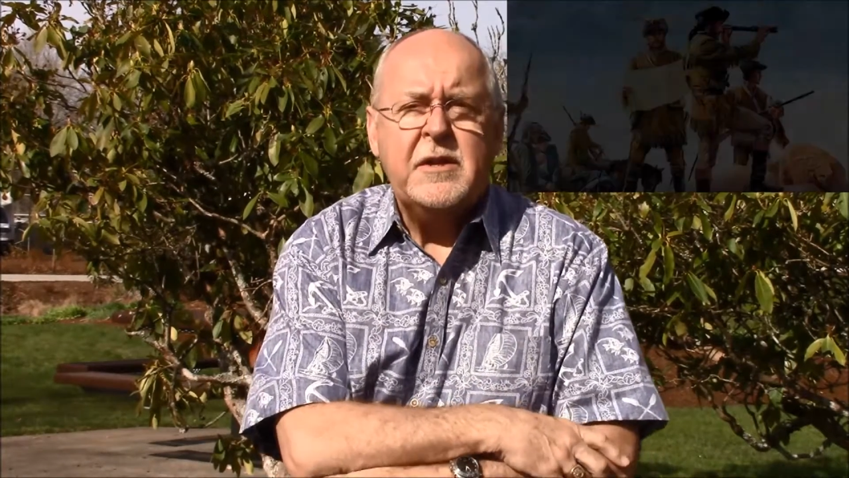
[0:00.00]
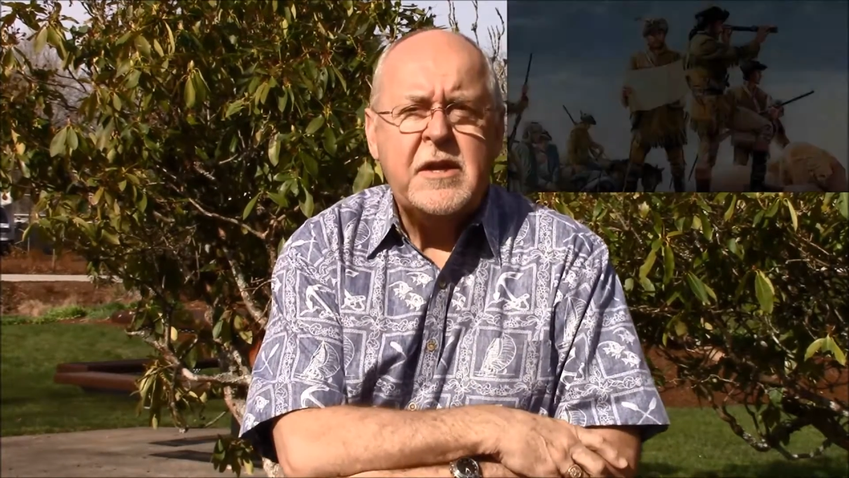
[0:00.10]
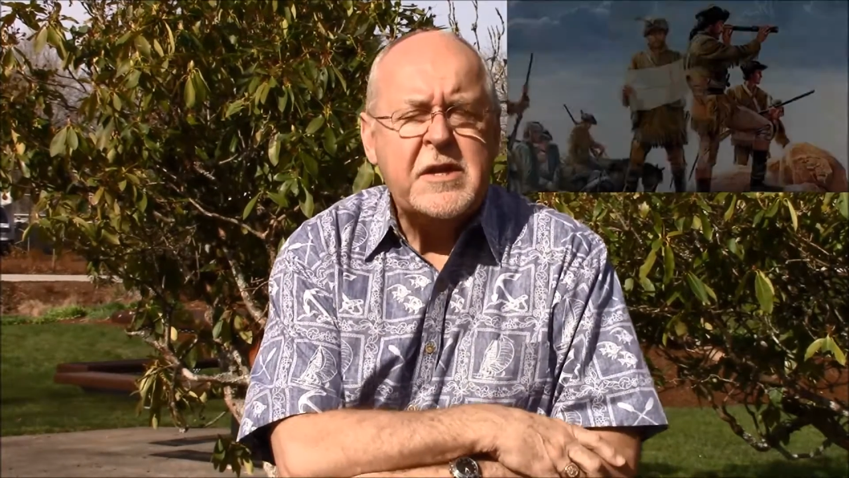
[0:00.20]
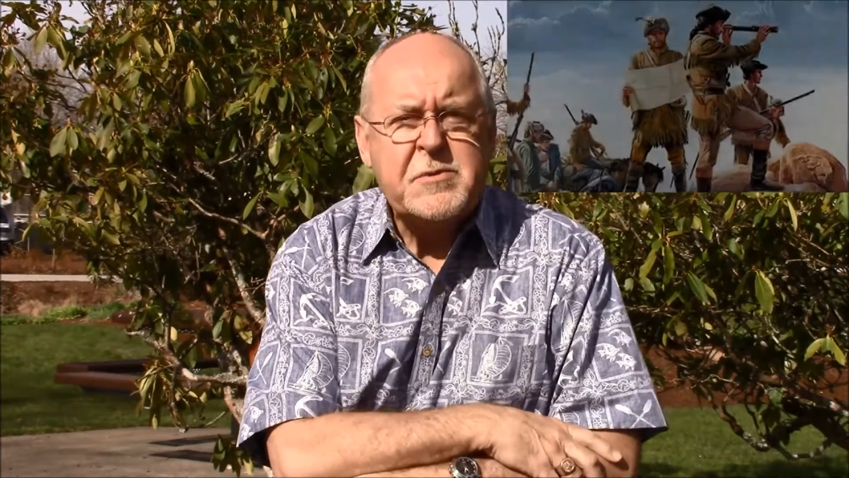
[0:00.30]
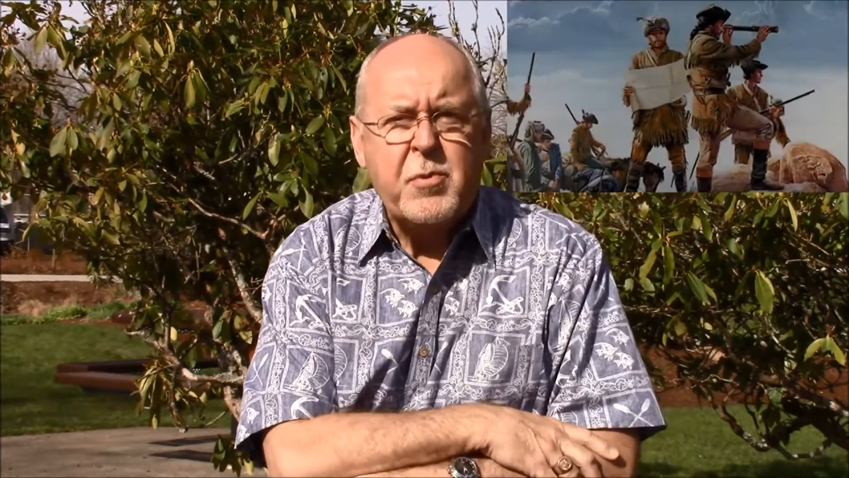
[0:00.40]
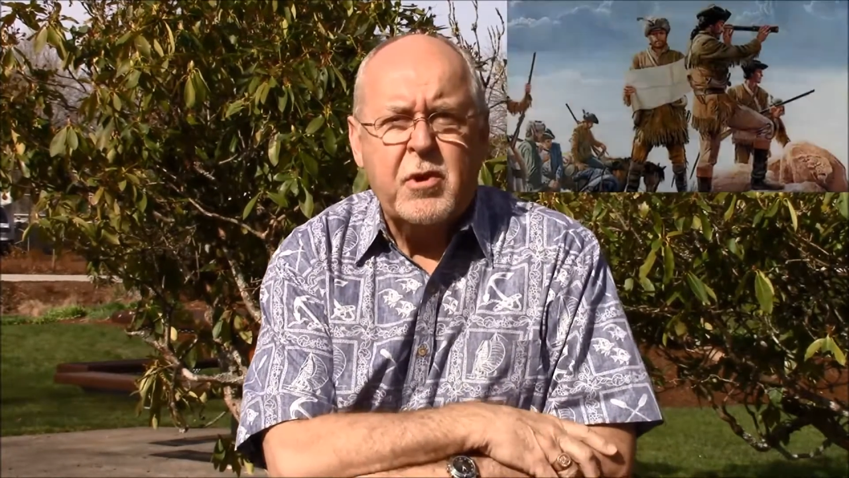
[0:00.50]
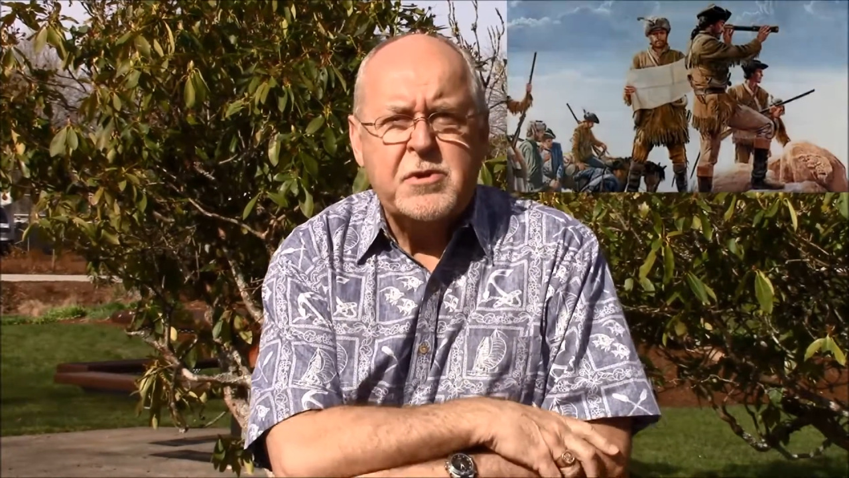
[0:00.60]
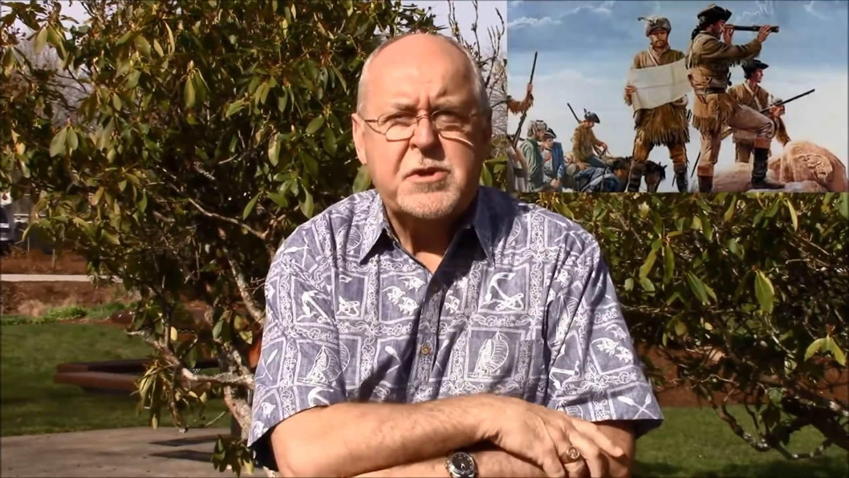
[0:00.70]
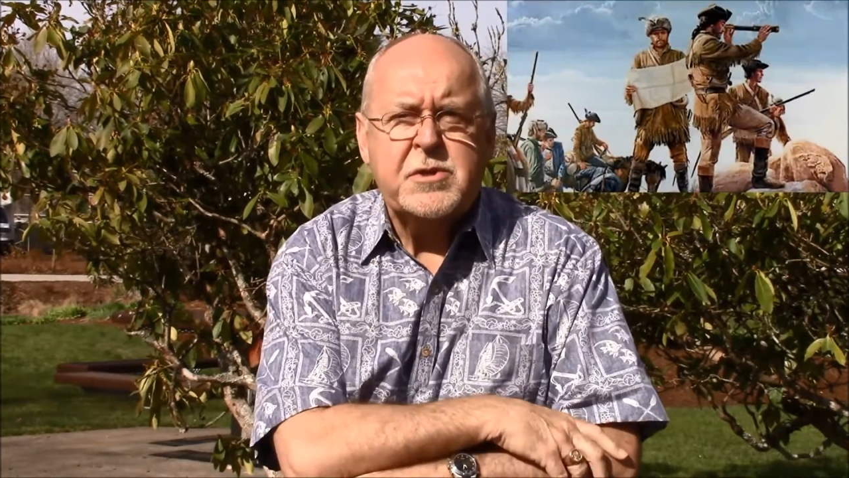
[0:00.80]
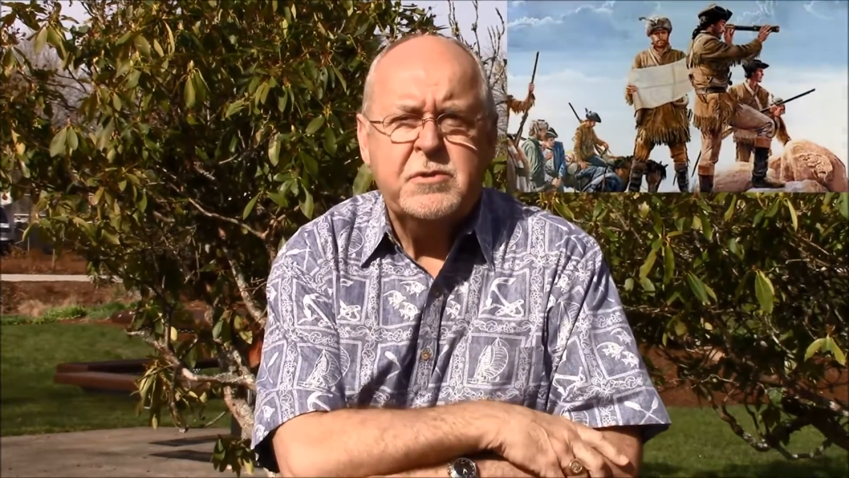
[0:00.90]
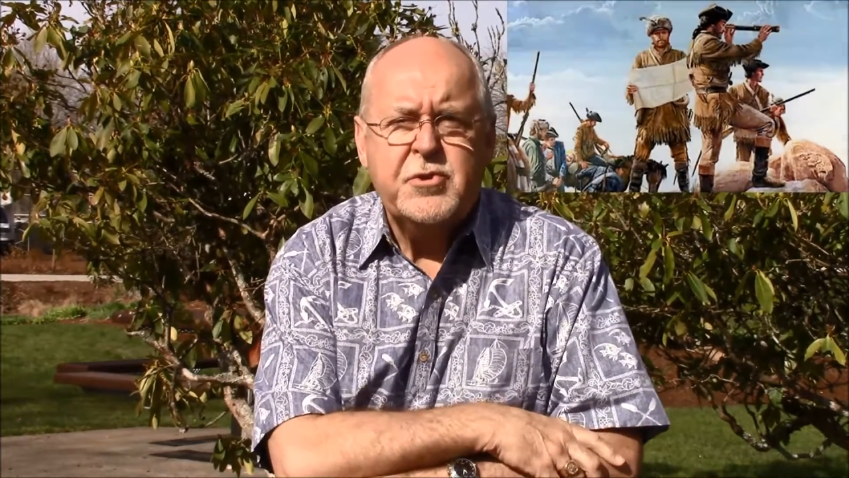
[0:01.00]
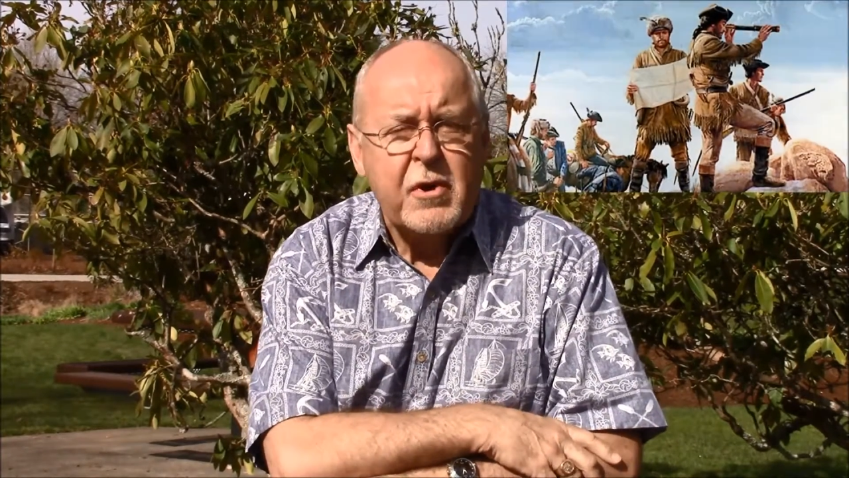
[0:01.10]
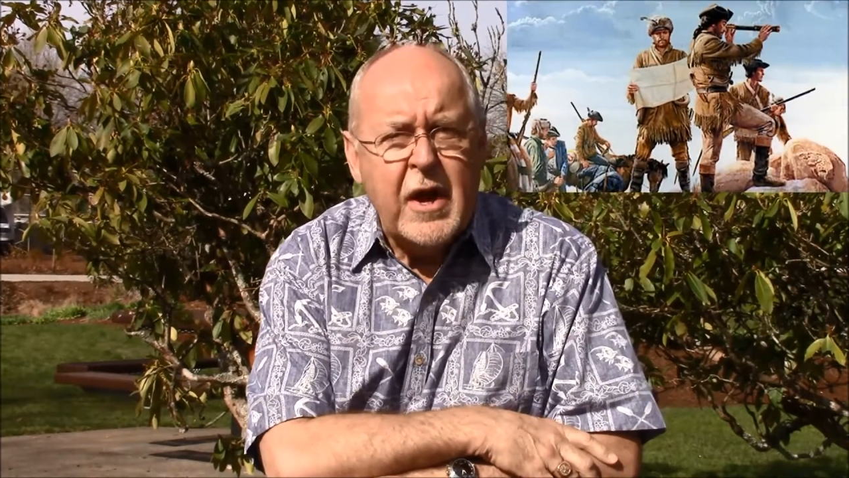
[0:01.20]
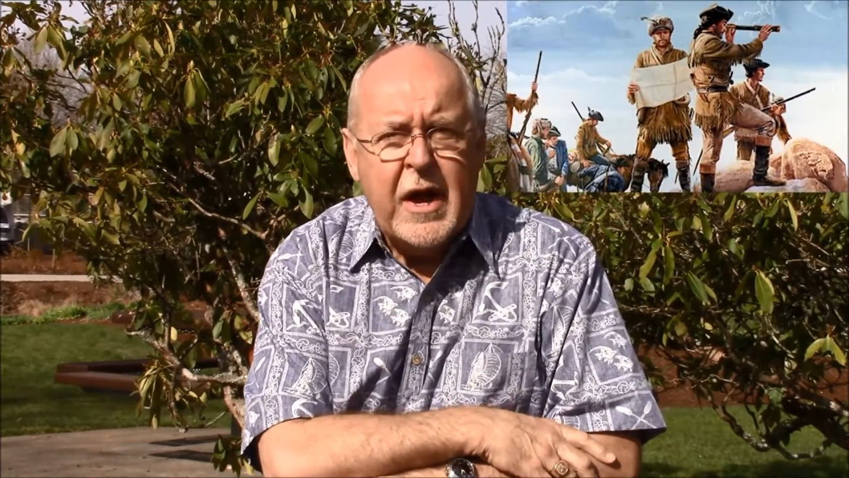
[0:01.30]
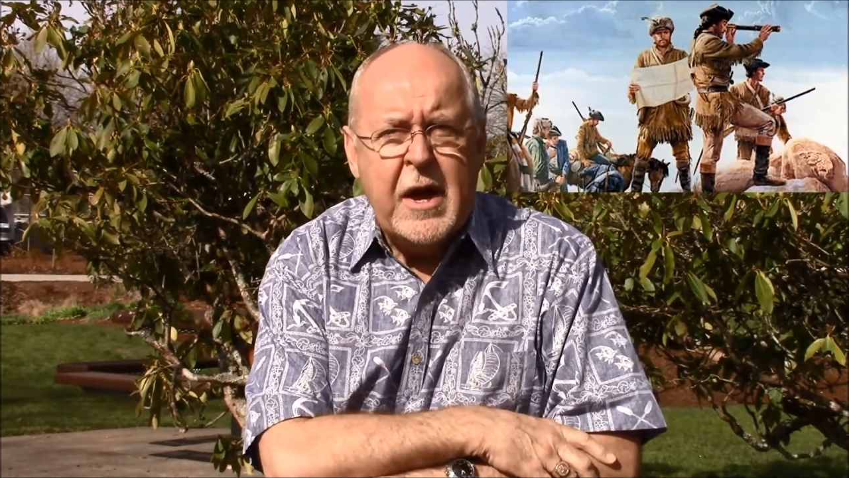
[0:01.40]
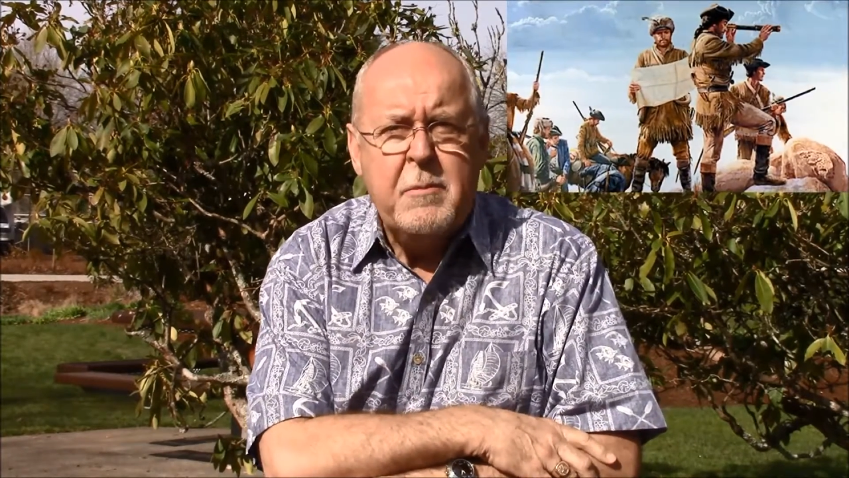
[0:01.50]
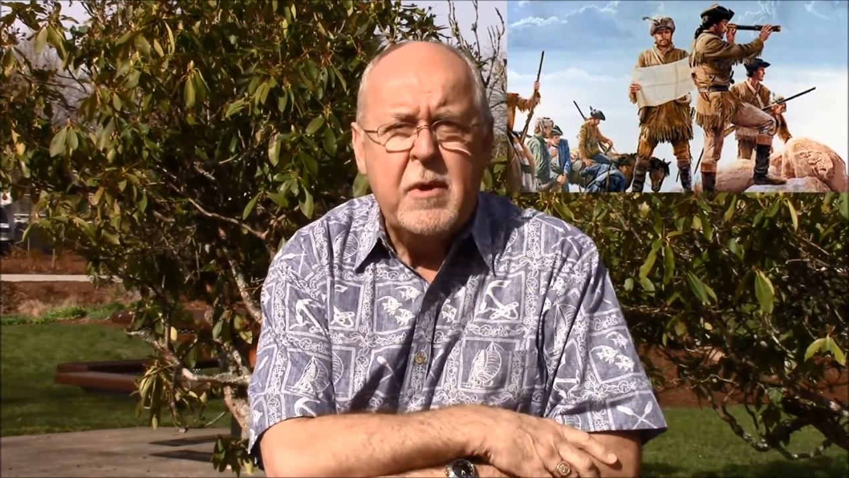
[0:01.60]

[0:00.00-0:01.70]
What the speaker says: The Nez Perce tribe